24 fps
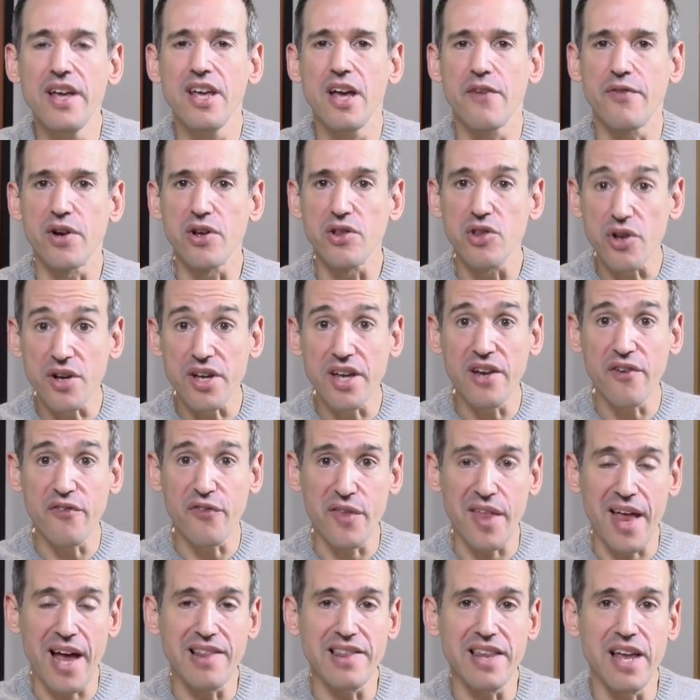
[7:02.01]
If you're looking
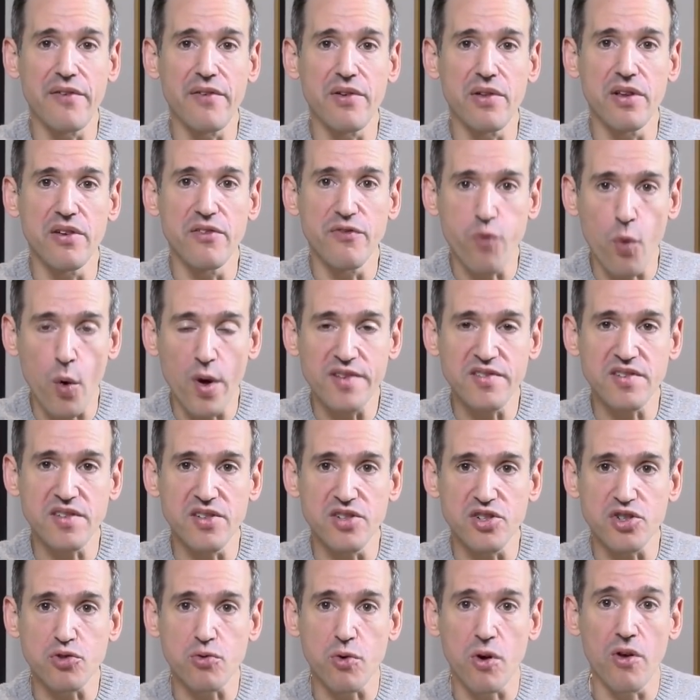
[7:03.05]
for that level of voice
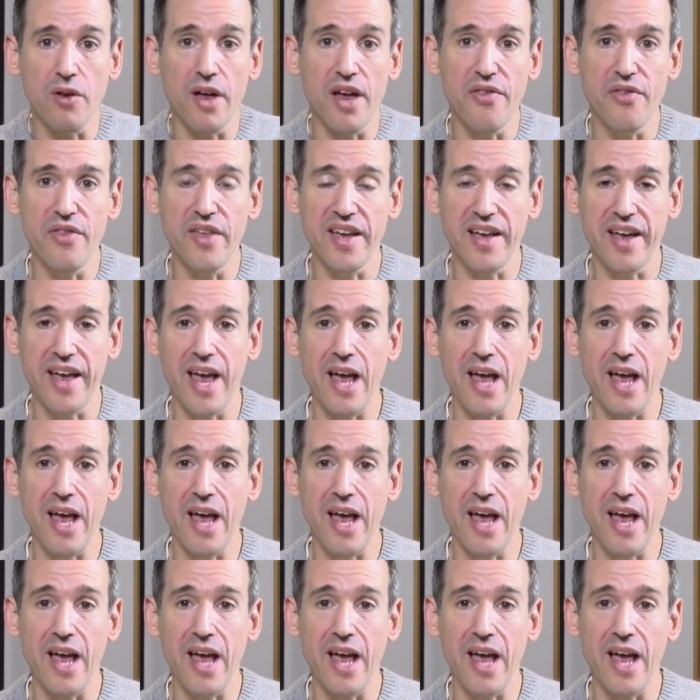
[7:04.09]
control, I think